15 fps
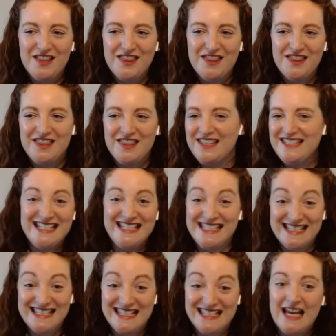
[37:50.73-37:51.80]
that didn't
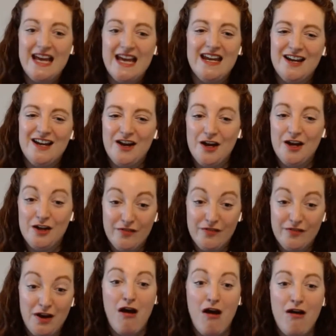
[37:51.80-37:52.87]
say
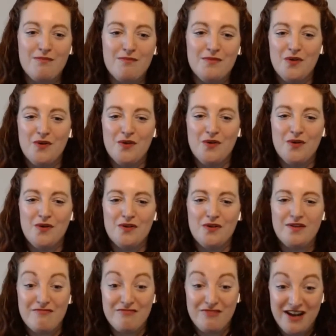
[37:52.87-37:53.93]
overcome or
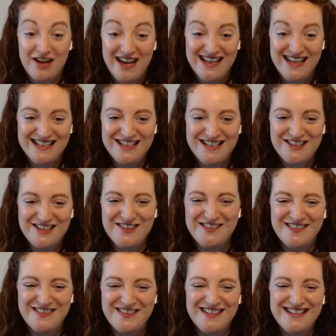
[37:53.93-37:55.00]
get rid,
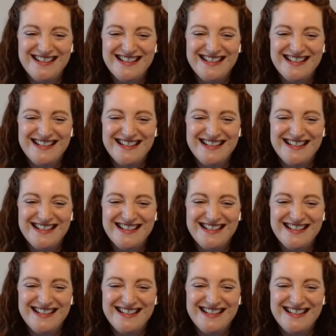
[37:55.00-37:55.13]
or,